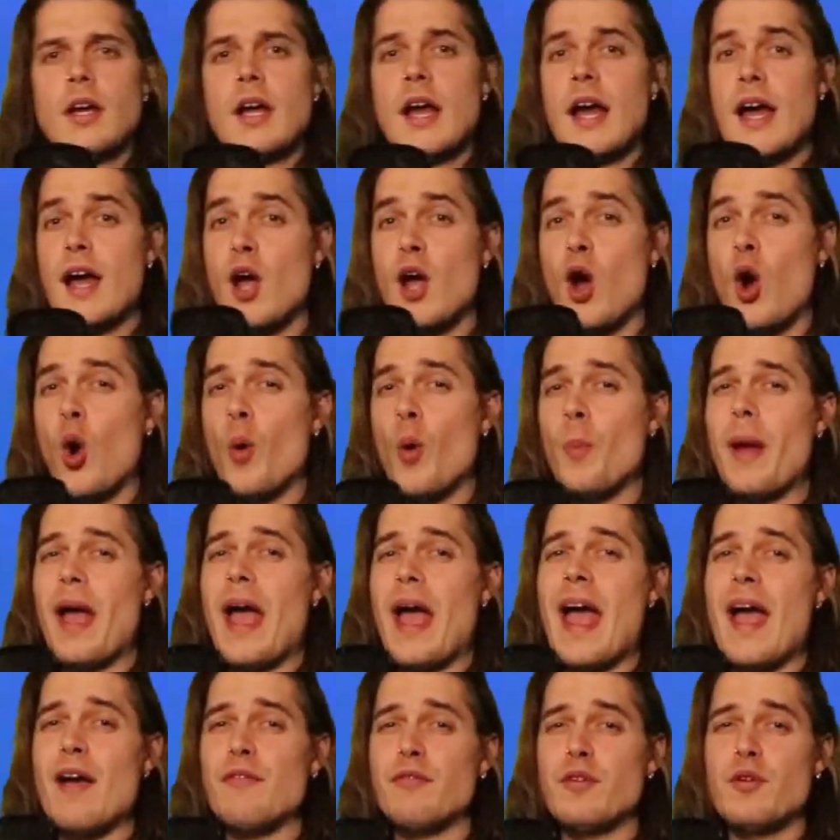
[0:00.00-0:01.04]
I hope
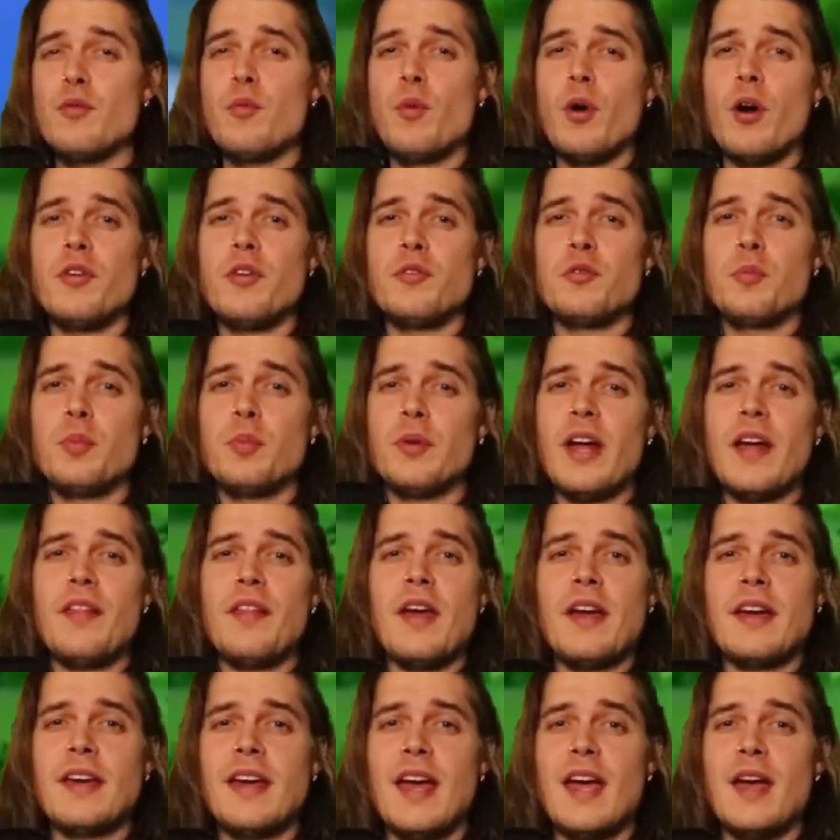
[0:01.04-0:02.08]
everyone who played
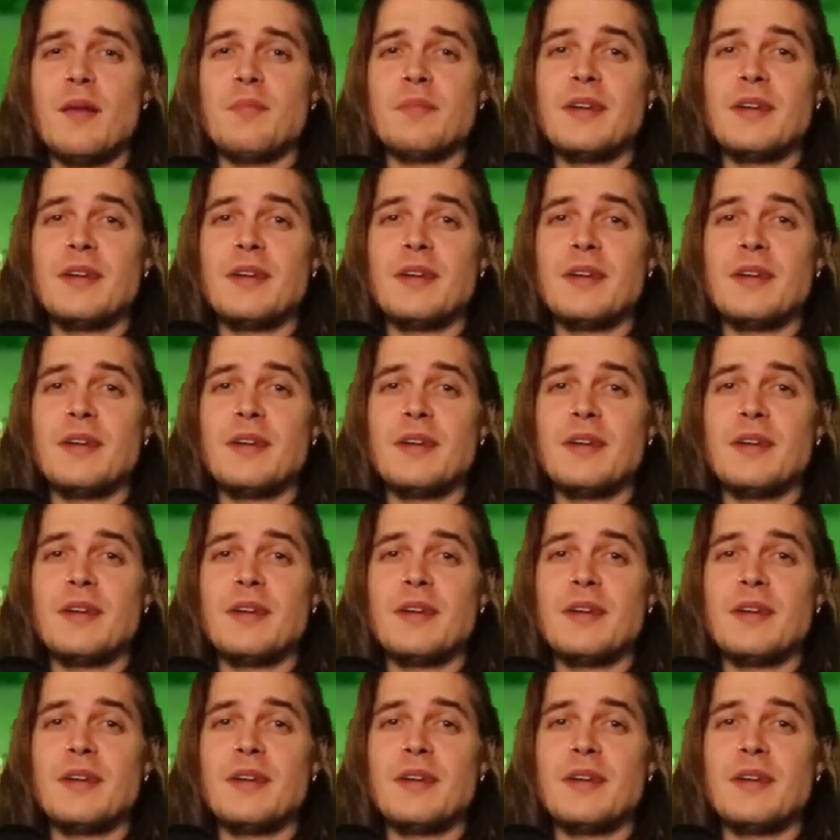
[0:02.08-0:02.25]
that game